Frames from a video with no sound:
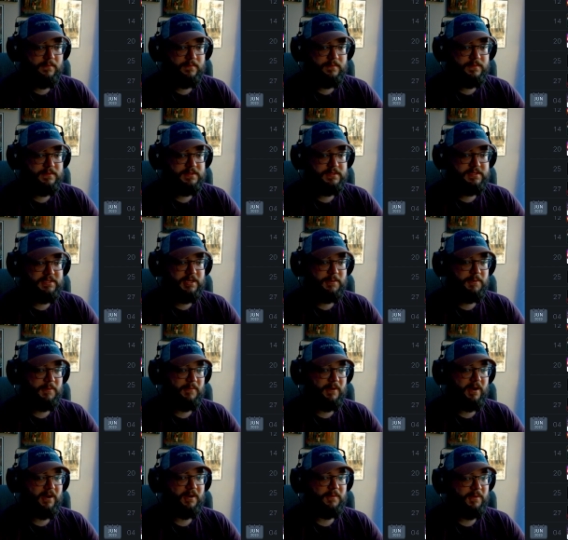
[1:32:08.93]
Super
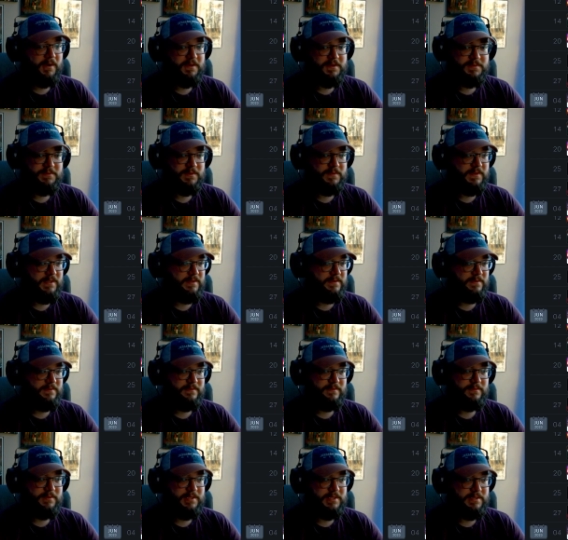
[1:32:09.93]
Mario Brothers movie
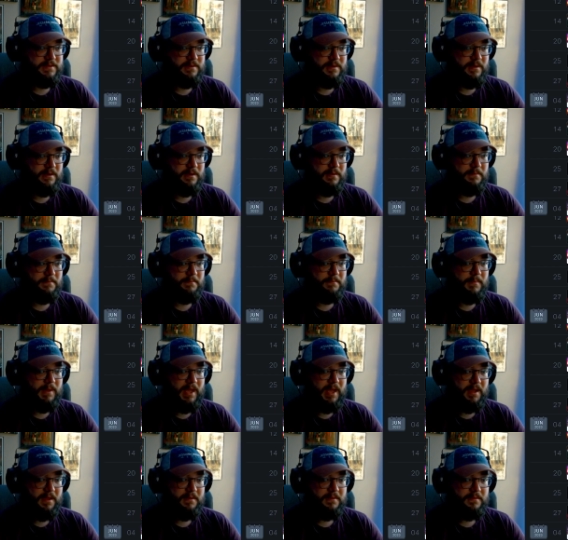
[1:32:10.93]
was meh.
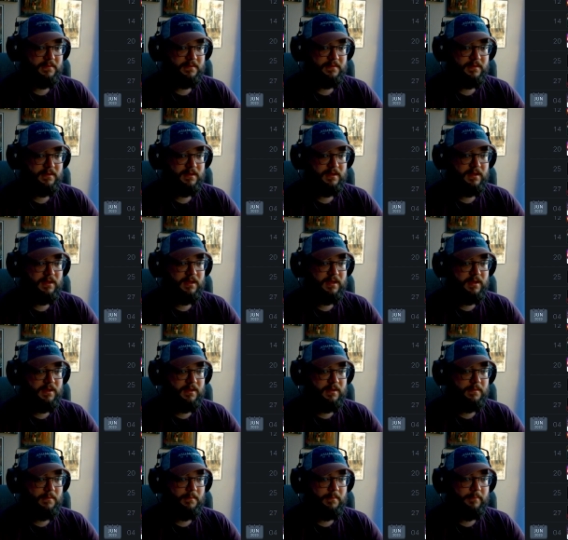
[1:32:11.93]

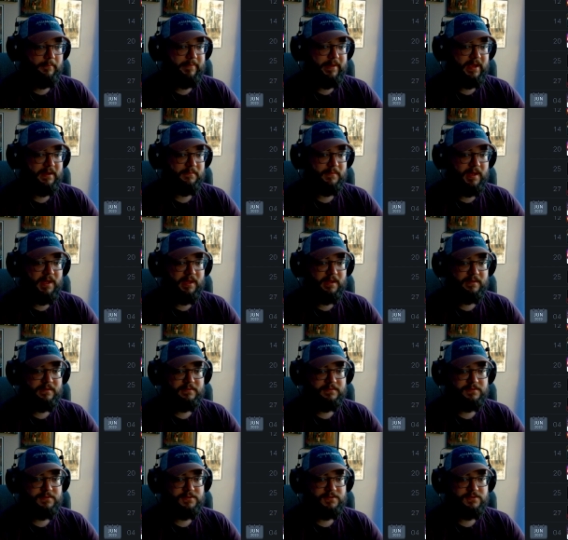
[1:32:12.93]
Big meh.
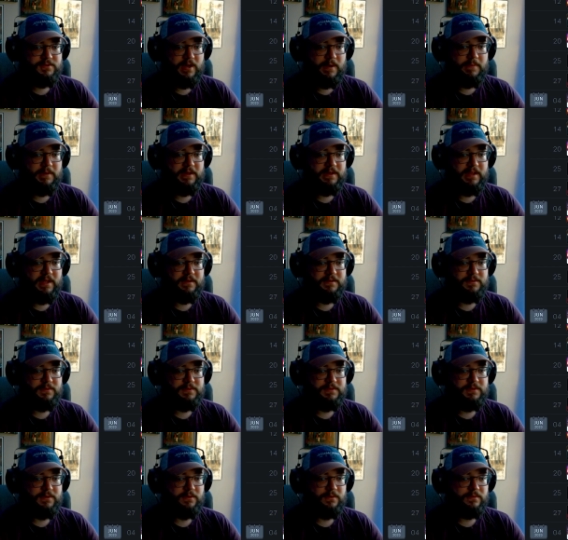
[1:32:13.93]
Dropping it down to a
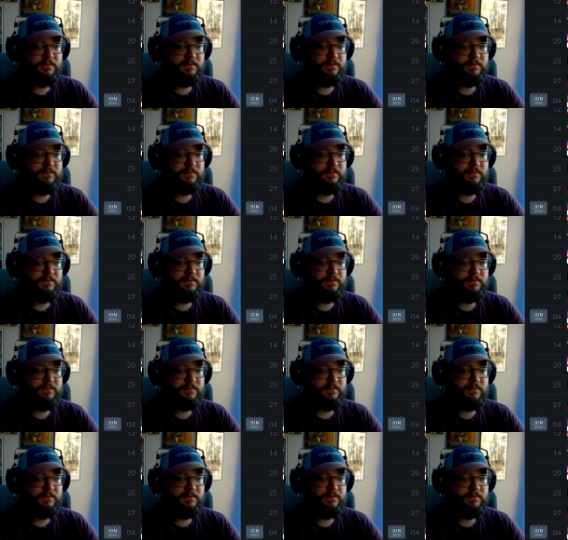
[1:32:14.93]
2.